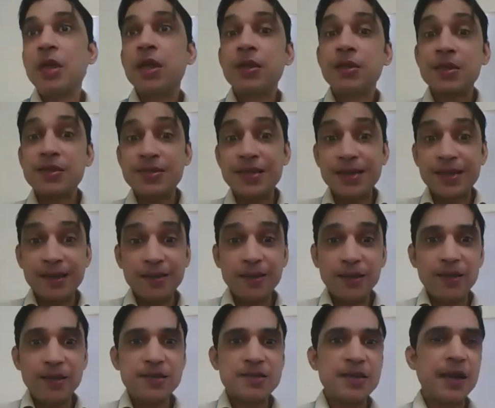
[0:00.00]
The second
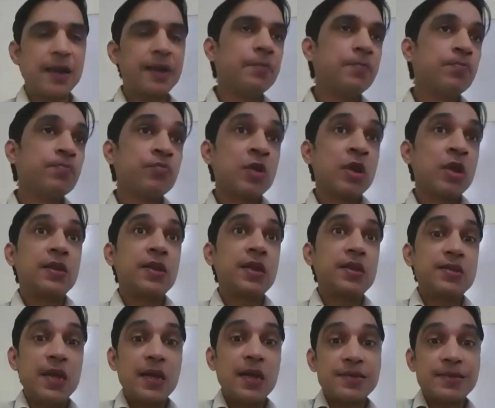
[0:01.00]
thing is that the
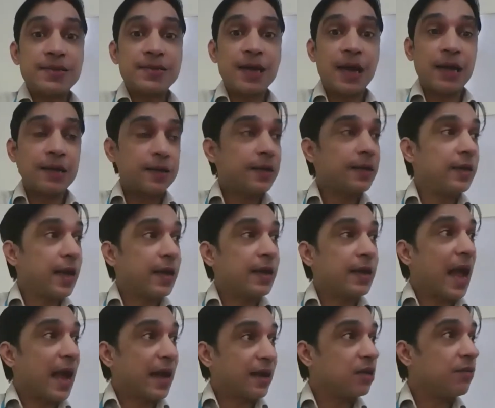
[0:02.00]
cell started
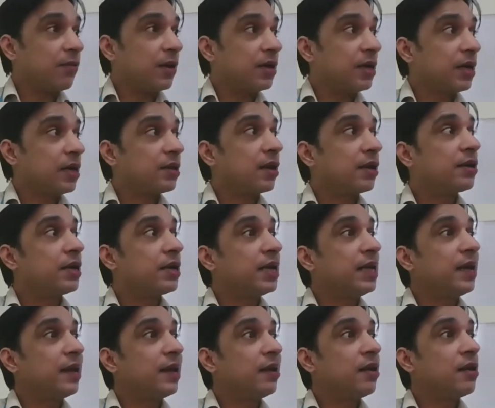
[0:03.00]
and activated the
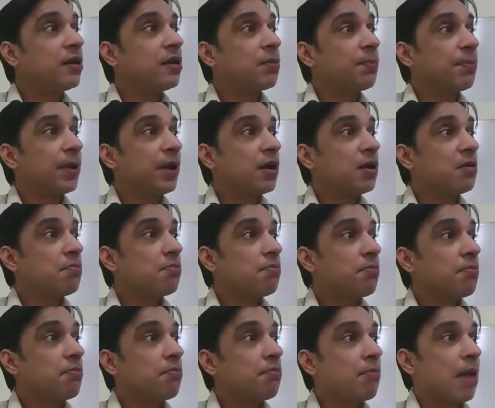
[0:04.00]
DNA repair
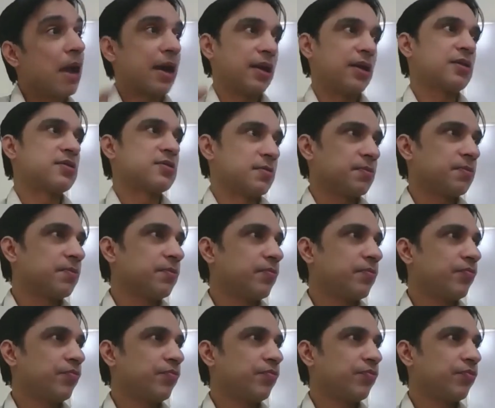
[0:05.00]
mechanism.
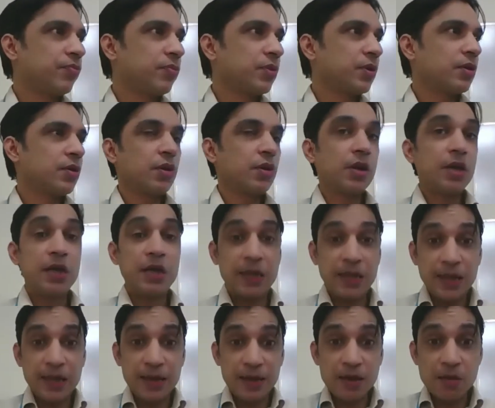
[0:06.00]

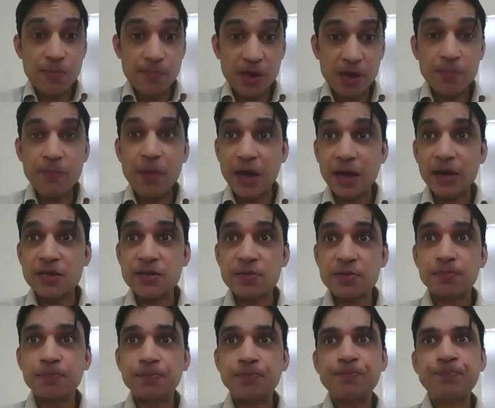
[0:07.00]
DNA repair
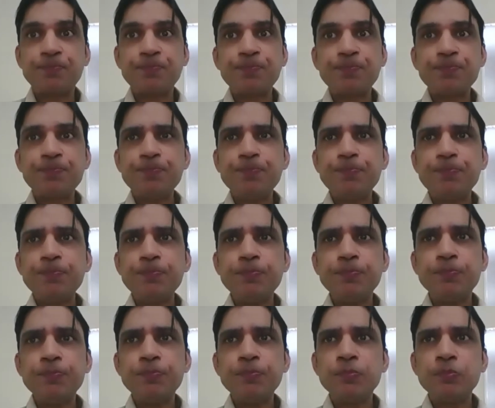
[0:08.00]
mechanism.
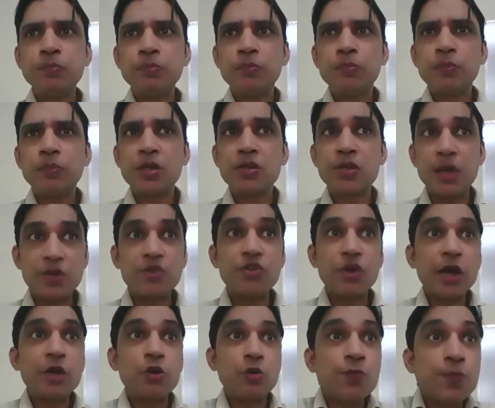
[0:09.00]
They
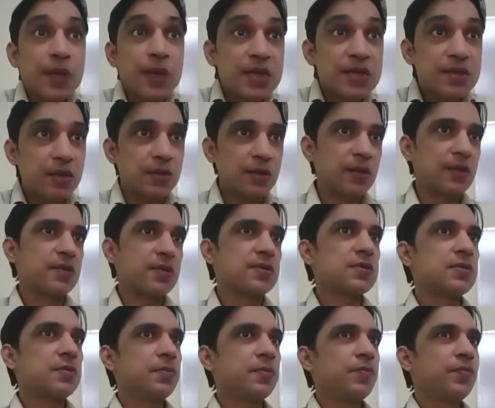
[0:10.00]
try to fix the
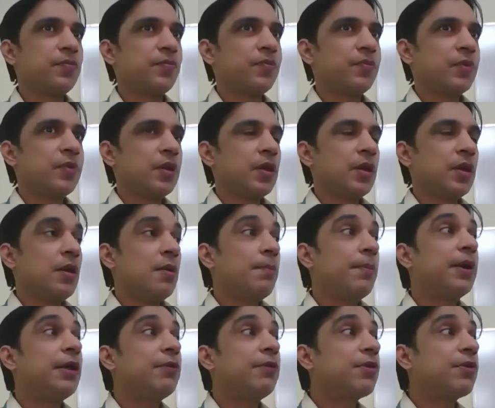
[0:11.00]
things.
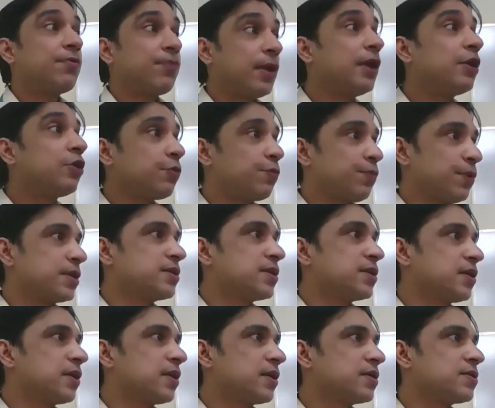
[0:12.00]
But if they fail to fix the
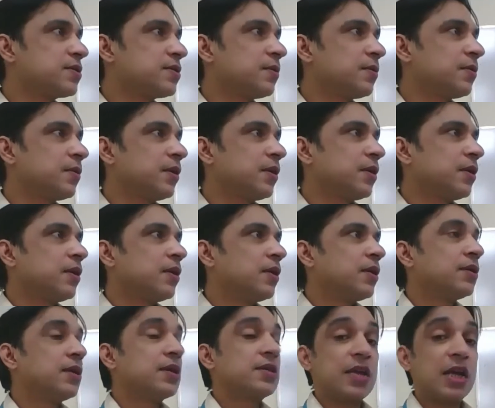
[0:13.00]
things,
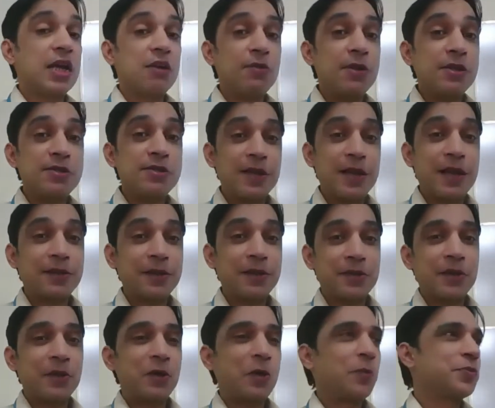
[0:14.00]
the cell will select the
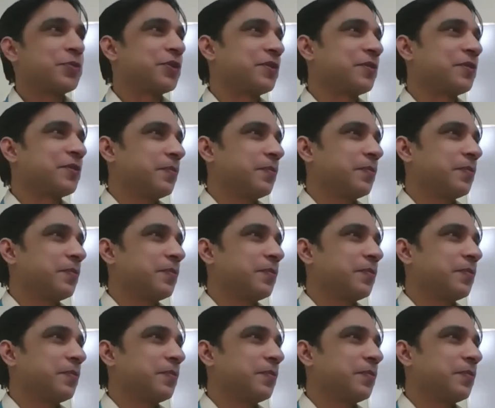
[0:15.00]
third option.